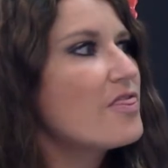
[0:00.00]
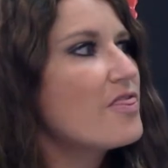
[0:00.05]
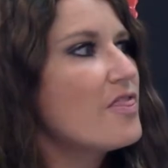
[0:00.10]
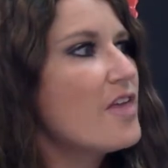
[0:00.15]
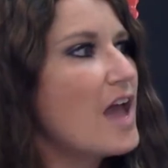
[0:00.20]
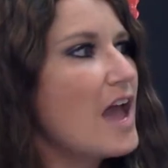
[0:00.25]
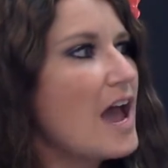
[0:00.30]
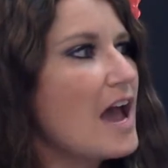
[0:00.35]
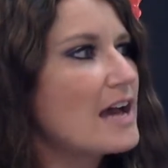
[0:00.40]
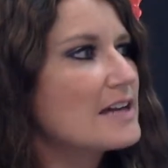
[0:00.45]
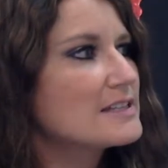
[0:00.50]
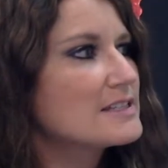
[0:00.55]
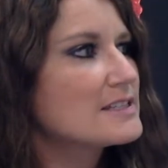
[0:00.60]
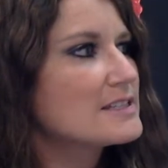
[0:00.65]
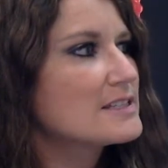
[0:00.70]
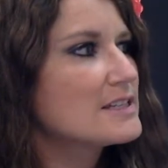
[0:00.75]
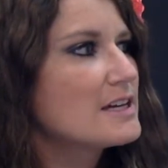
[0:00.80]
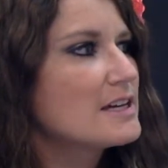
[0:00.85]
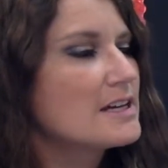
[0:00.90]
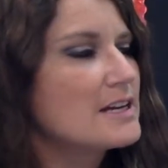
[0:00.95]

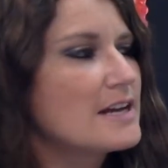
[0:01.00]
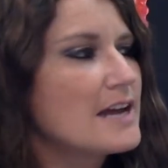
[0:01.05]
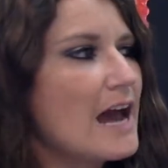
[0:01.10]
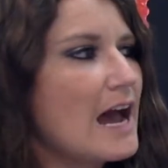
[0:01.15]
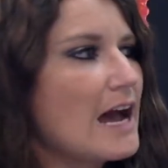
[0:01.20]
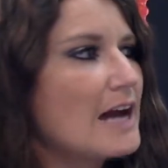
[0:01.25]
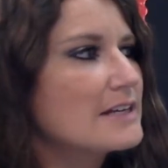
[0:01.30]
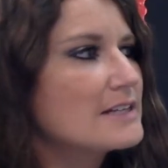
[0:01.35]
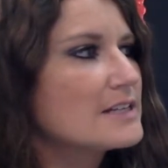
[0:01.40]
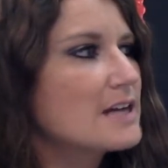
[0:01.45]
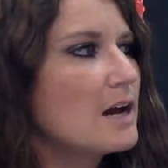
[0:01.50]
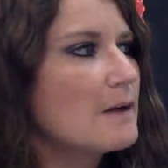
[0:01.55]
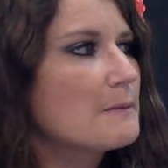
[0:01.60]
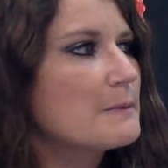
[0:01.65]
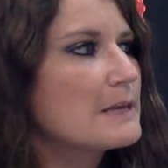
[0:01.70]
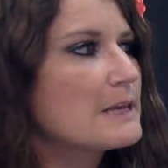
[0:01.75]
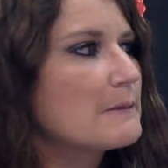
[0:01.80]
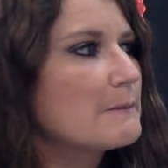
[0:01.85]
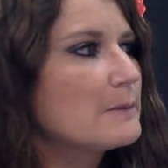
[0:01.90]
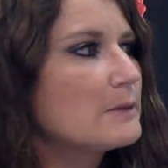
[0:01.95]
"That's not a
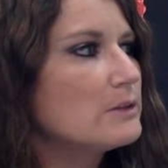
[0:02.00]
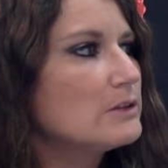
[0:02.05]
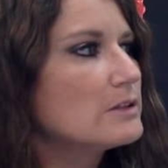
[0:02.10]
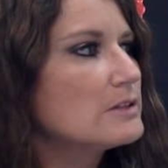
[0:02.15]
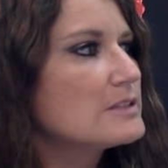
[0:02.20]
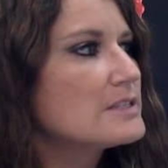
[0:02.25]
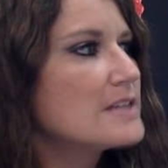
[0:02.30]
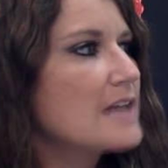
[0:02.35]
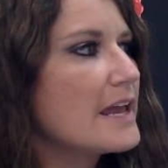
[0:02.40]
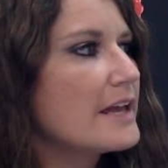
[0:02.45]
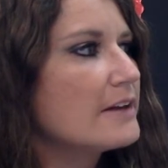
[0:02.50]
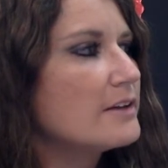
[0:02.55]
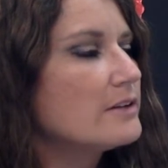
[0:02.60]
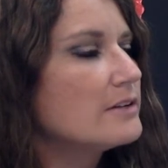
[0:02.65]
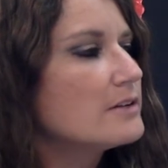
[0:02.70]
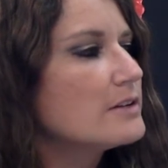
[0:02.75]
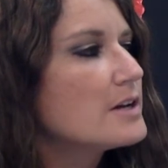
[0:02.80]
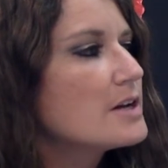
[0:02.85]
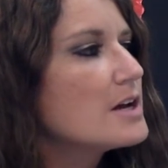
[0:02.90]
people tail."